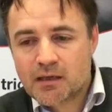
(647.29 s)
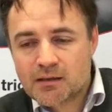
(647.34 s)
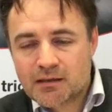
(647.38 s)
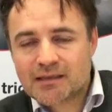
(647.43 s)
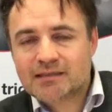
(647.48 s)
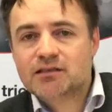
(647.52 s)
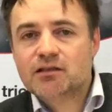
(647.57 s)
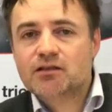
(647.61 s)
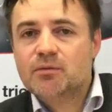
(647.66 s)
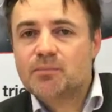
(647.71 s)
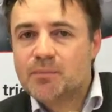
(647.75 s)

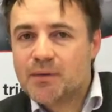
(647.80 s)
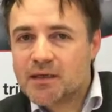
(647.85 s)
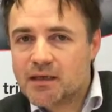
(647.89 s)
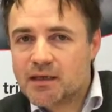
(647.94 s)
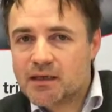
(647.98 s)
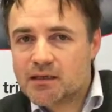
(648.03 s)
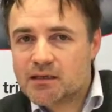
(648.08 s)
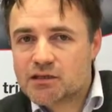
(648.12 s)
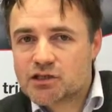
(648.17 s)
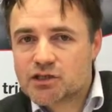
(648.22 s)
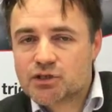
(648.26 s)
That's not a
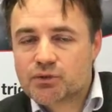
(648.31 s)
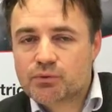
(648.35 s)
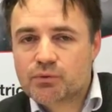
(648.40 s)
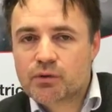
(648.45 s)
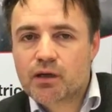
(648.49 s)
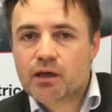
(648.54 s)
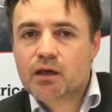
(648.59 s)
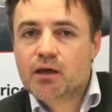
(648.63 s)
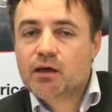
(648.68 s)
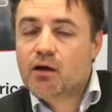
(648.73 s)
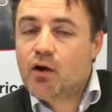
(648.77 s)
big issue.
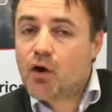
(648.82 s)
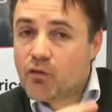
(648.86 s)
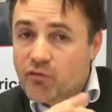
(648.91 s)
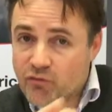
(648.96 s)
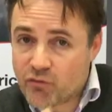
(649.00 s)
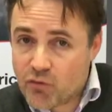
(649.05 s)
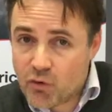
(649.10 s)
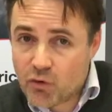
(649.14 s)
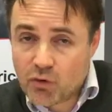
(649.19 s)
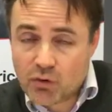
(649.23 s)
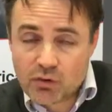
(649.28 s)

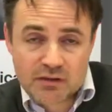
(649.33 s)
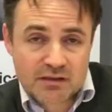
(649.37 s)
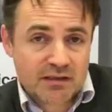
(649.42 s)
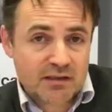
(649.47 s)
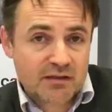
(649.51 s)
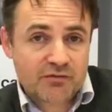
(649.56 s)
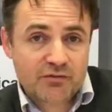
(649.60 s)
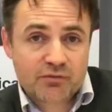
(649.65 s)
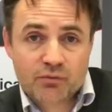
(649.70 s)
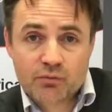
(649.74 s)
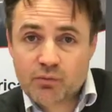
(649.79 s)
Of course,
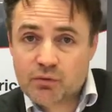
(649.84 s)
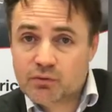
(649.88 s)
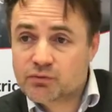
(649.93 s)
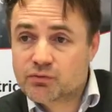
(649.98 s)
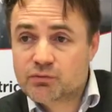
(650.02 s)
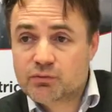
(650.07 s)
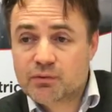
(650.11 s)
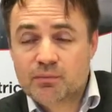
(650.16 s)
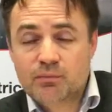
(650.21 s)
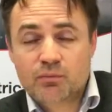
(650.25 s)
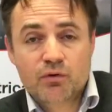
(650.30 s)
if you want
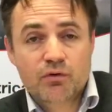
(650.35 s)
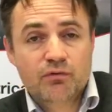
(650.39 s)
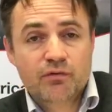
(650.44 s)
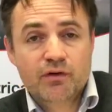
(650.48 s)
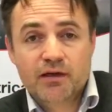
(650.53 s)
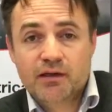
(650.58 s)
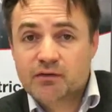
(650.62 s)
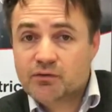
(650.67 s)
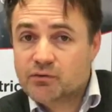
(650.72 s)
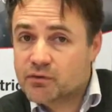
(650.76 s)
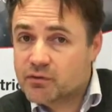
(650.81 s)
to remove
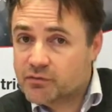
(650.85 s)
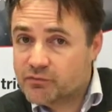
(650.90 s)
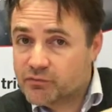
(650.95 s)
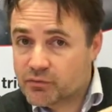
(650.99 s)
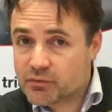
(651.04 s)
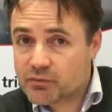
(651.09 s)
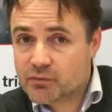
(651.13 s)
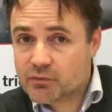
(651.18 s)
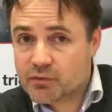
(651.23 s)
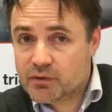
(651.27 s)
it, if